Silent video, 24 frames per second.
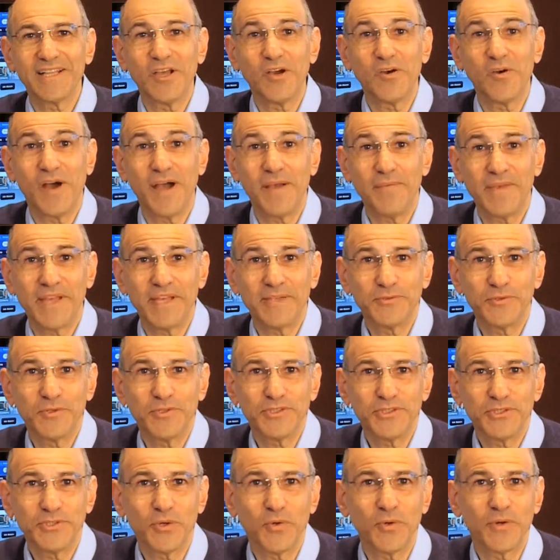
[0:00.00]
Hello, I'm Andrew
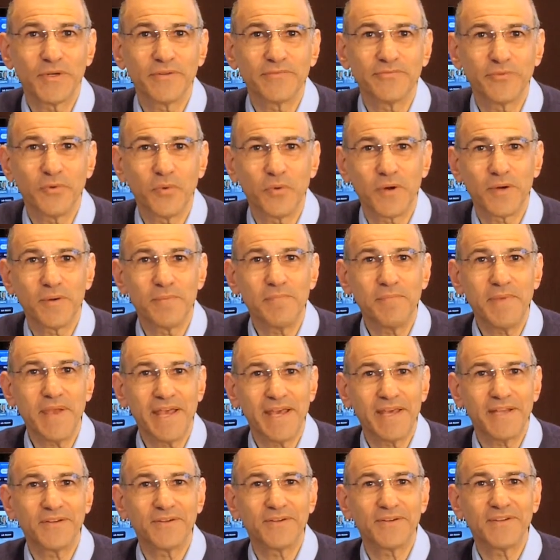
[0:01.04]
Shore for
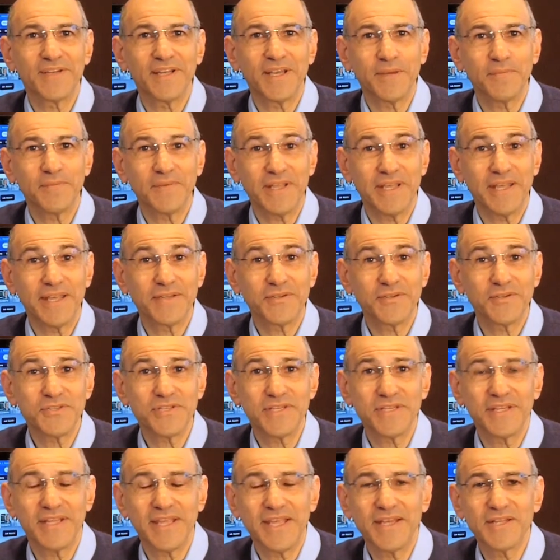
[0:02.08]
Banner MD
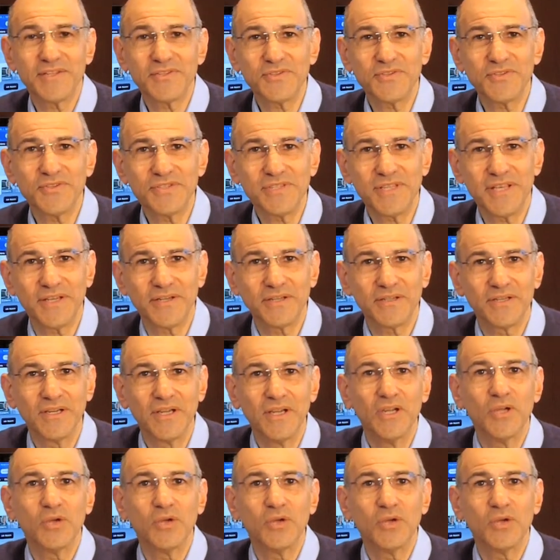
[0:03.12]
Anderson Cancer Center.